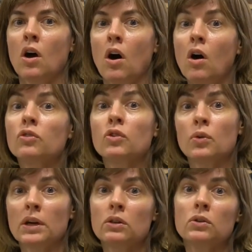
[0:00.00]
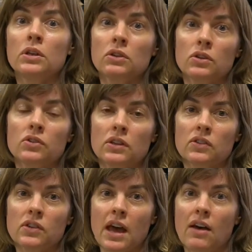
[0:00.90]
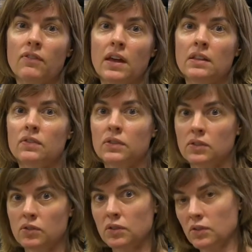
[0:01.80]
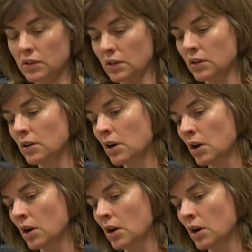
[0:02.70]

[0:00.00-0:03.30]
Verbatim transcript: also including nursing staff and the physicians here.